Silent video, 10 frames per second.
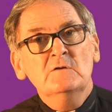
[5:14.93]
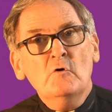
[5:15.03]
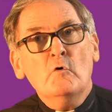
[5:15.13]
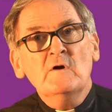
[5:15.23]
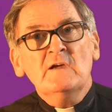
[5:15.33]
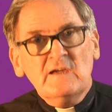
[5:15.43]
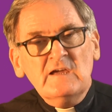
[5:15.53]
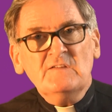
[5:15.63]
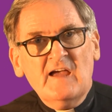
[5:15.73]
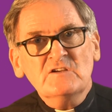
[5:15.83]
No,
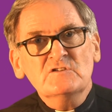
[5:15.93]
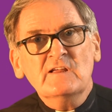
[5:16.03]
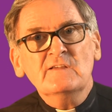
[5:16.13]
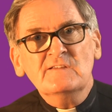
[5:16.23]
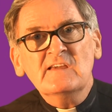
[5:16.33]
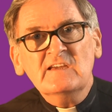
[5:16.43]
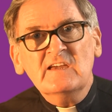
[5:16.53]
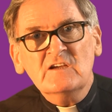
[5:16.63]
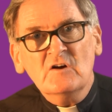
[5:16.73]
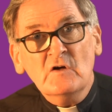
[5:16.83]
he's actually
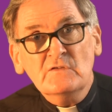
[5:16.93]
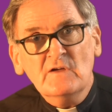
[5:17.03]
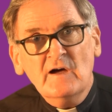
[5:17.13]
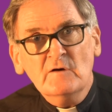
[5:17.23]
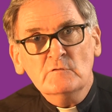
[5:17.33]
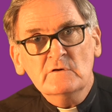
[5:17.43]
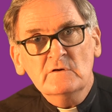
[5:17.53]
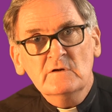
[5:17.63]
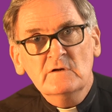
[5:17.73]
seeking us out.